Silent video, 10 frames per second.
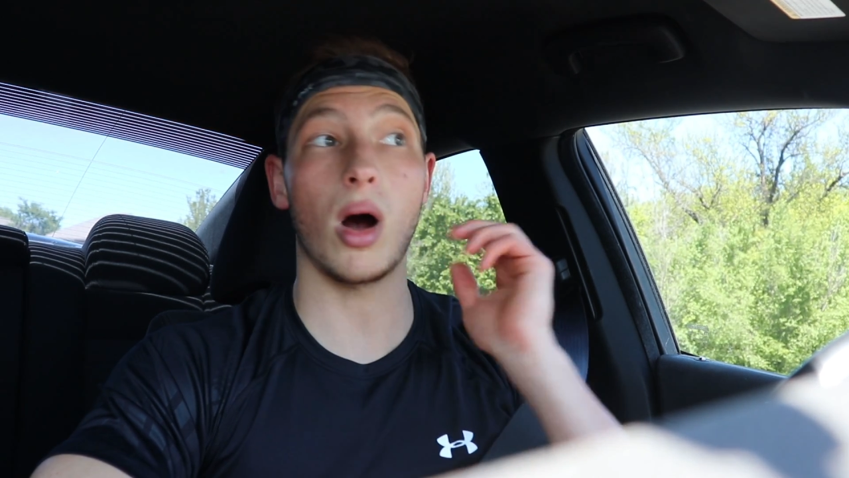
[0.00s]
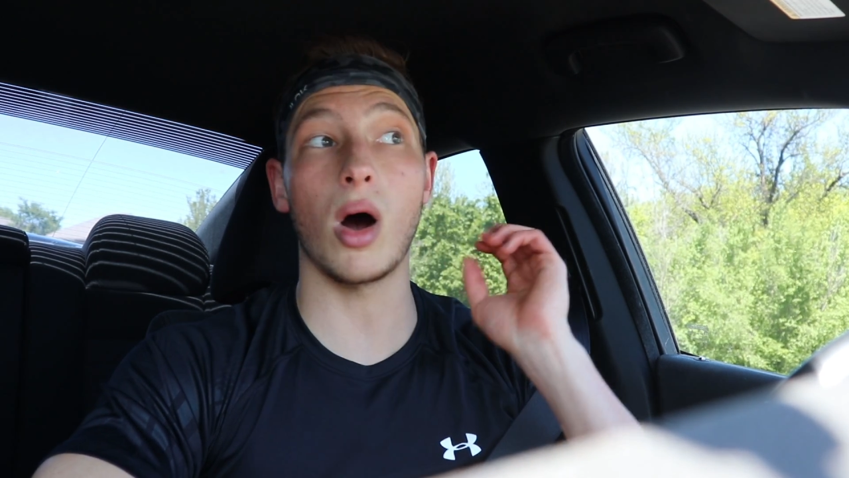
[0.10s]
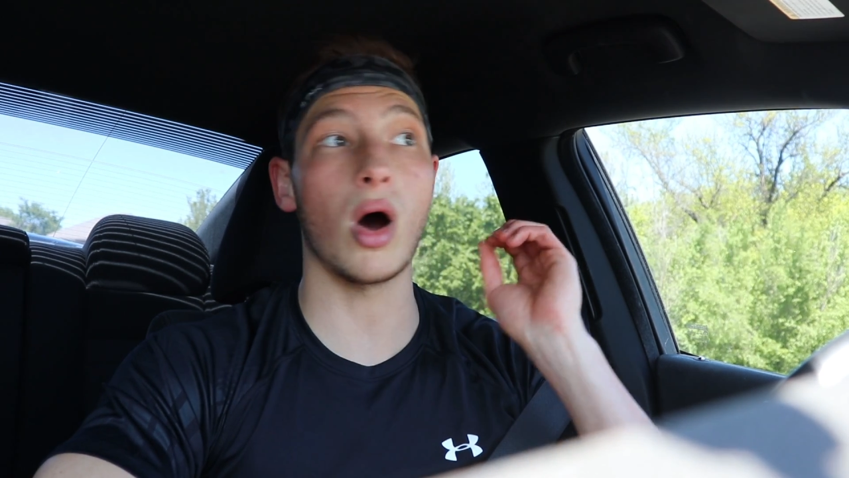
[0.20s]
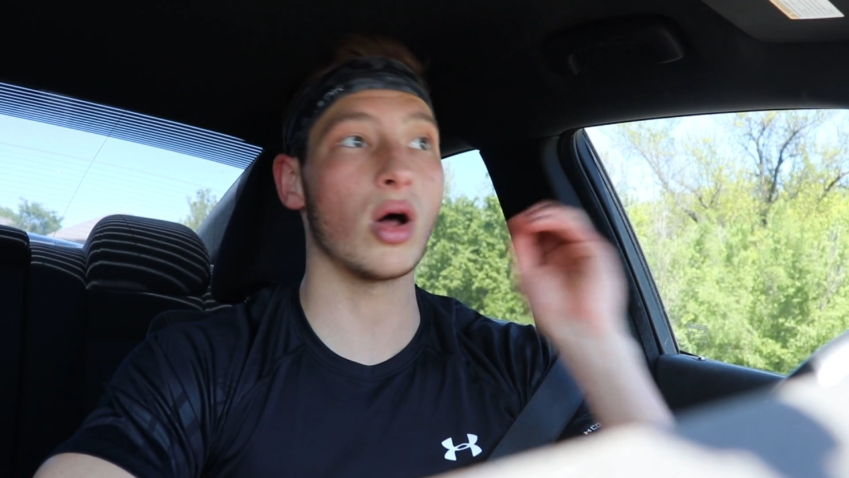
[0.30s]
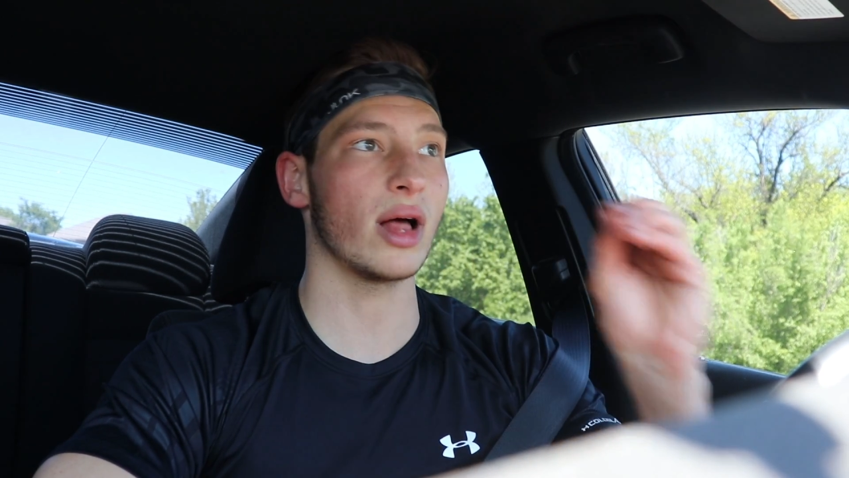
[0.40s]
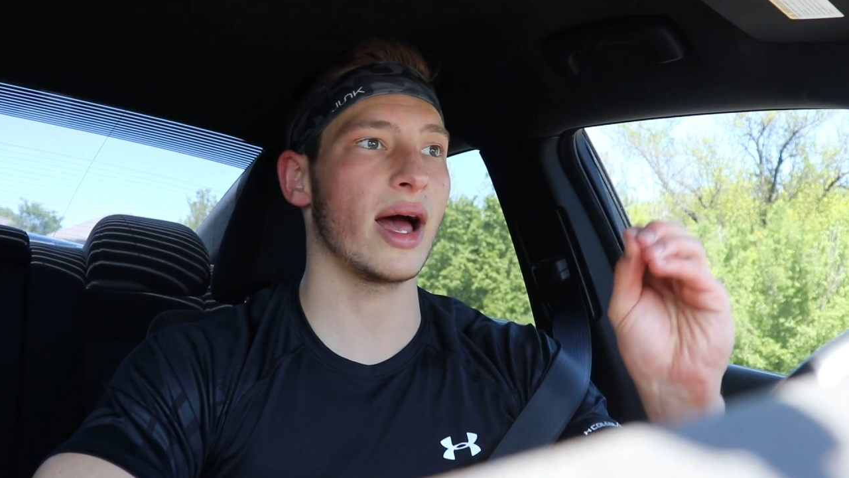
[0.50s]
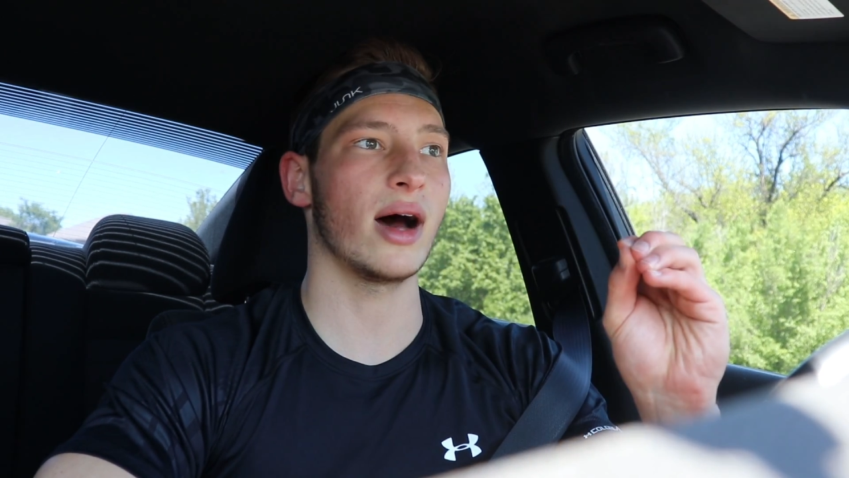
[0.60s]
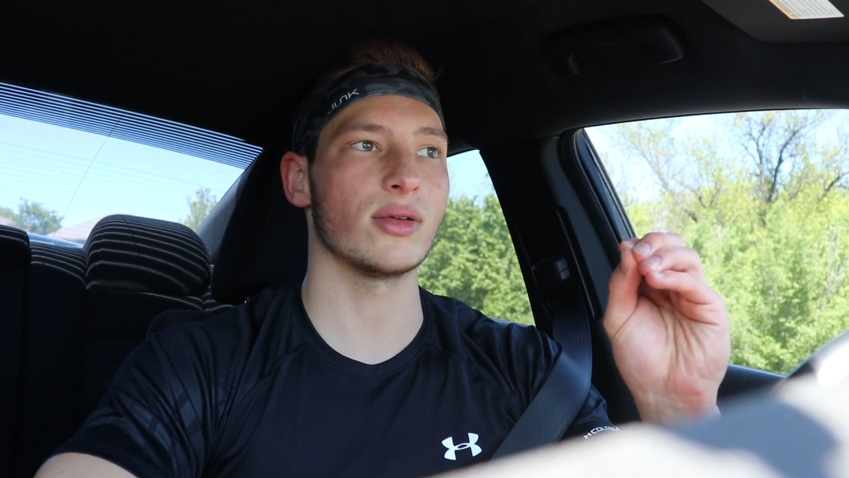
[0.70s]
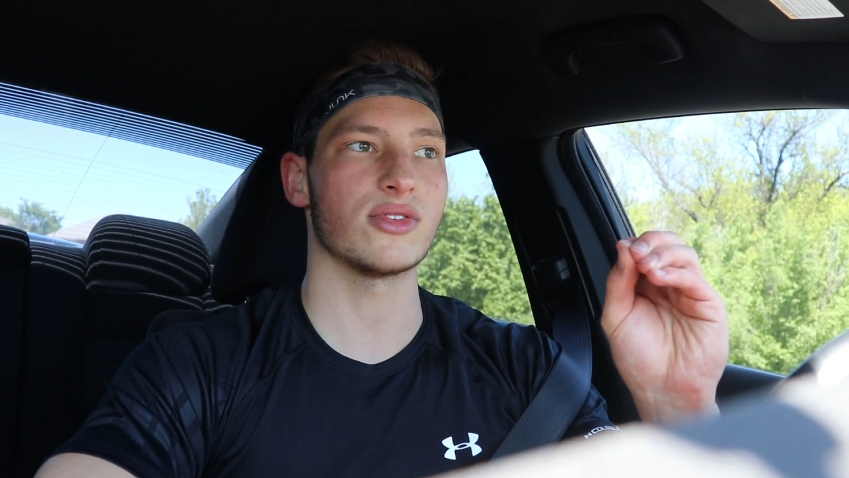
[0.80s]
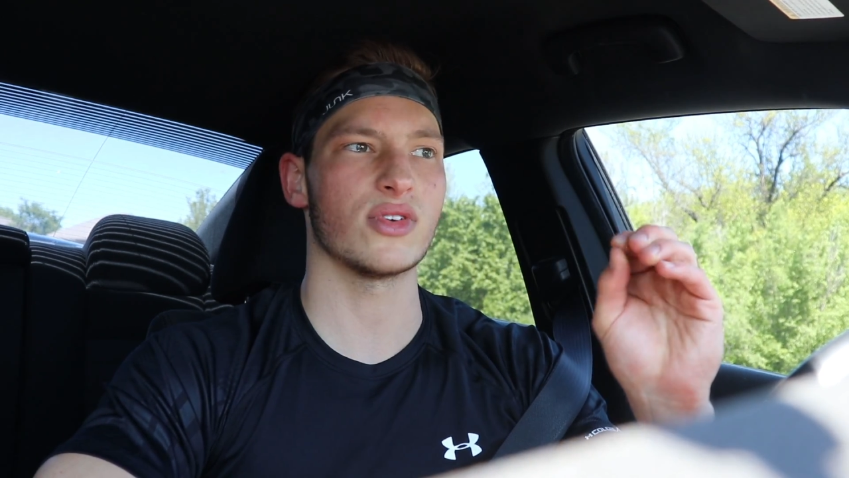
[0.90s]
all
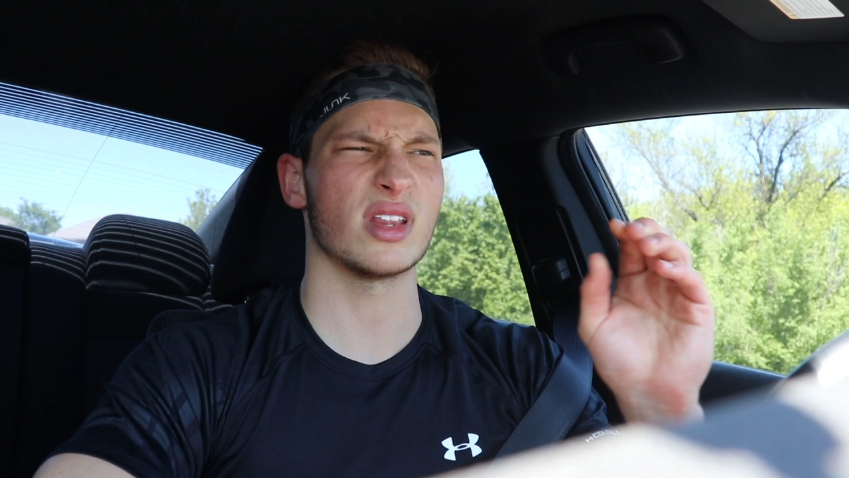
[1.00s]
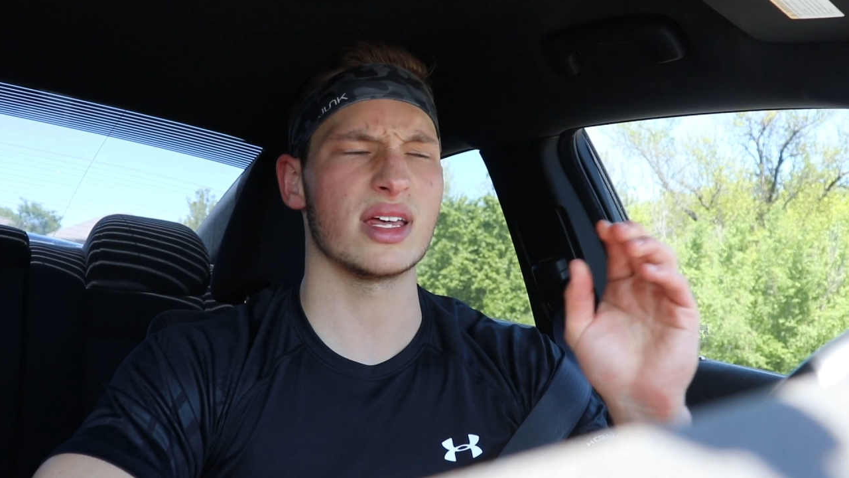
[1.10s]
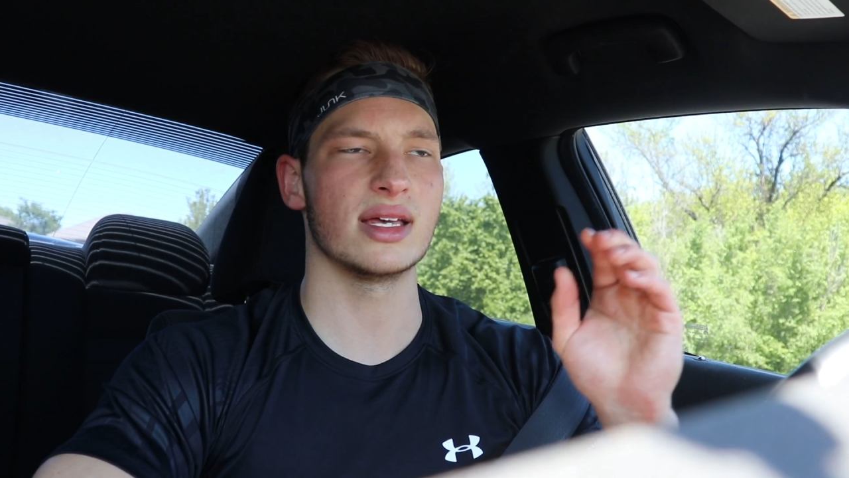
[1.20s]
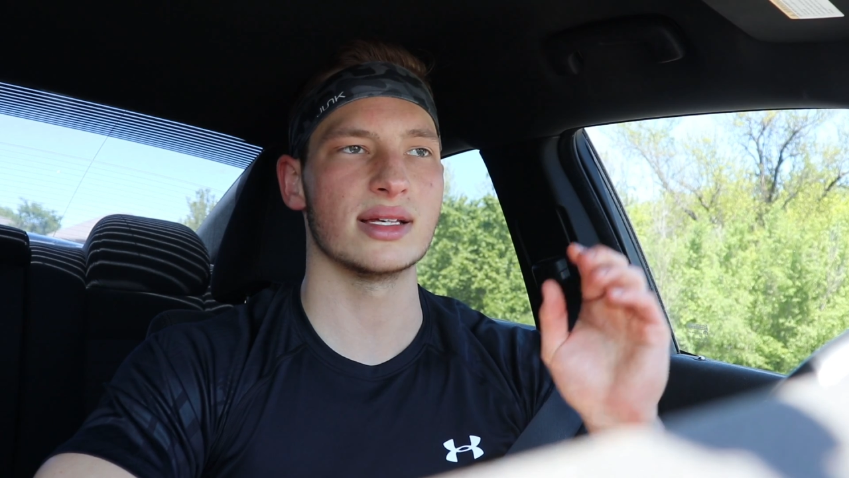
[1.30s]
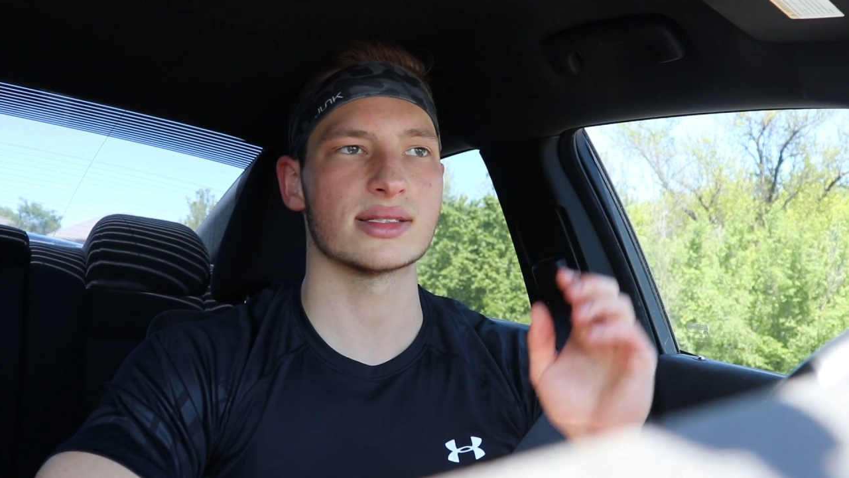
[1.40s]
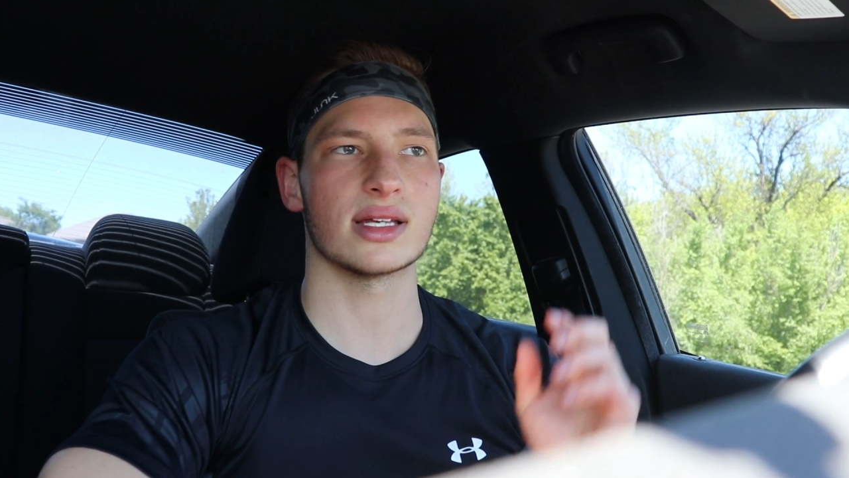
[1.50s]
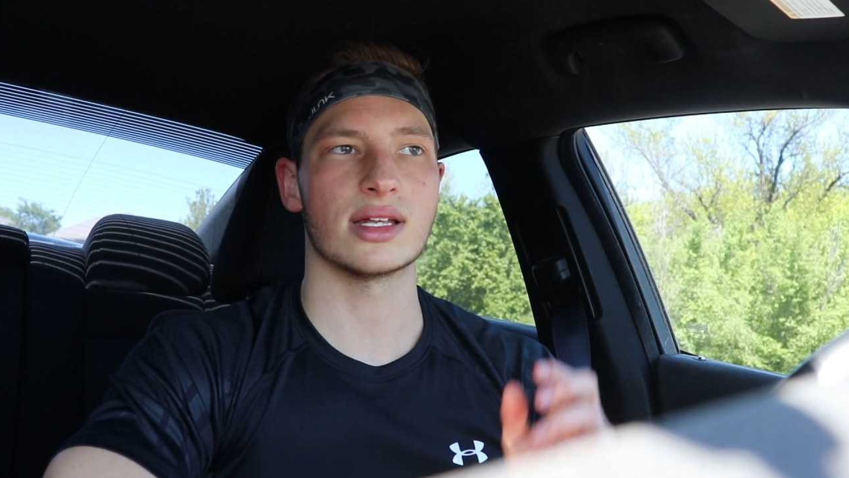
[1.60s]
out for these,